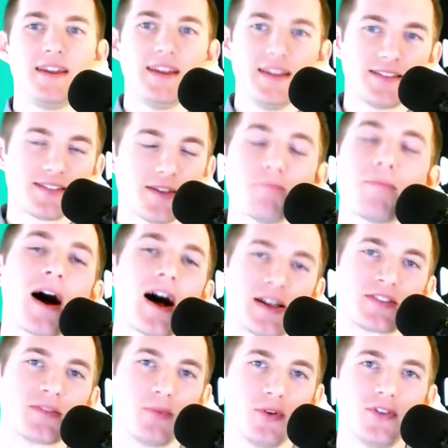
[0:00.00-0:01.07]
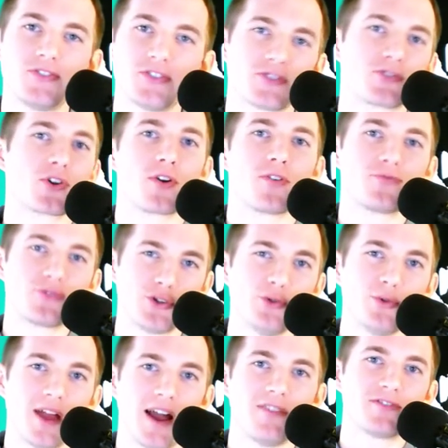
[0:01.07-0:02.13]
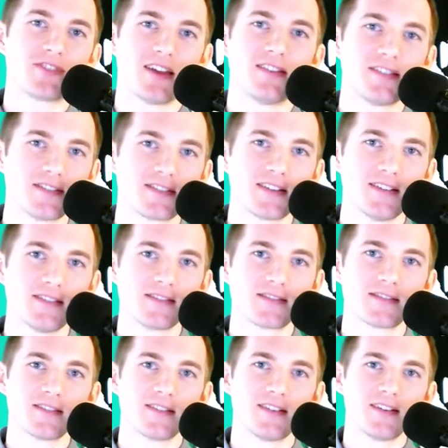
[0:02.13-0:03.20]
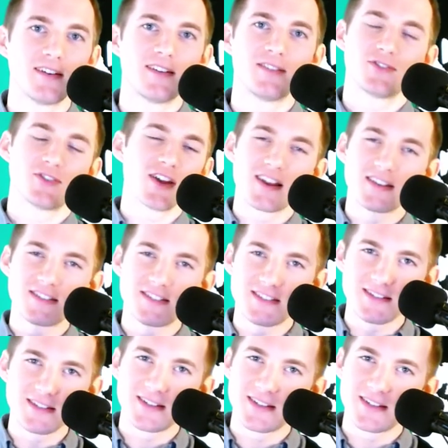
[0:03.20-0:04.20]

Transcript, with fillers: It's impossible to serve two life sentences. Just